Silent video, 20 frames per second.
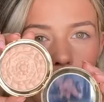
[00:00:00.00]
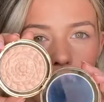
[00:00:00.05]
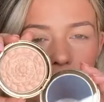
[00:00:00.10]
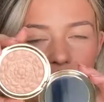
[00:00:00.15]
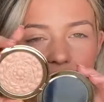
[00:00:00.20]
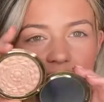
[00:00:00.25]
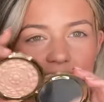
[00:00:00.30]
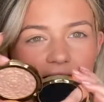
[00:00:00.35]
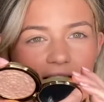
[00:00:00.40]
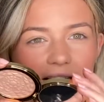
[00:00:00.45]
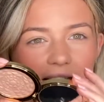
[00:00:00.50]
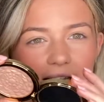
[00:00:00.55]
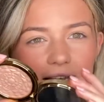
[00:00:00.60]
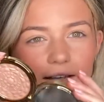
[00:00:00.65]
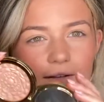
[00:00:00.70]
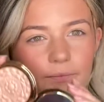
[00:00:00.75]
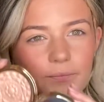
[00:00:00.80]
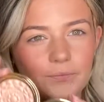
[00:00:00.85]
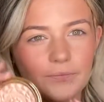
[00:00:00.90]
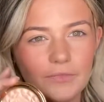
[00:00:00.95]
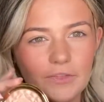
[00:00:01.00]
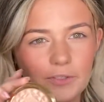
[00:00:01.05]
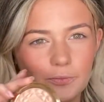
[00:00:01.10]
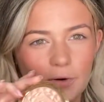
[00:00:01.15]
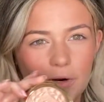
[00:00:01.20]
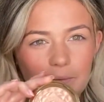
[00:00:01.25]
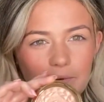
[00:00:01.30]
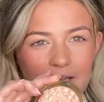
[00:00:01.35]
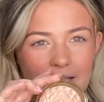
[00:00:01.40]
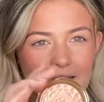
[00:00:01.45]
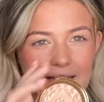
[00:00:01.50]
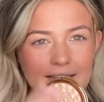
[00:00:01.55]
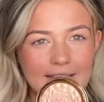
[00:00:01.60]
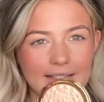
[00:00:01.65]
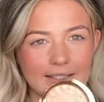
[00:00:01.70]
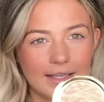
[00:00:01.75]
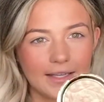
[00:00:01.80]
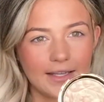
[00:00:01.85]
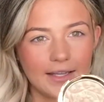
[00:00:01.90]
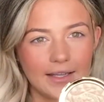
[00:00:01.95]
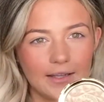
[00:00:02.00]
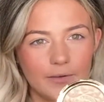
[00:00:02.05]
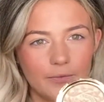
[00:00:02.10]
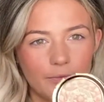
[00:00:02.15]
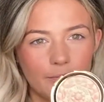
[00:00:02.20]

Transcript: You see it here. It's probably easier here.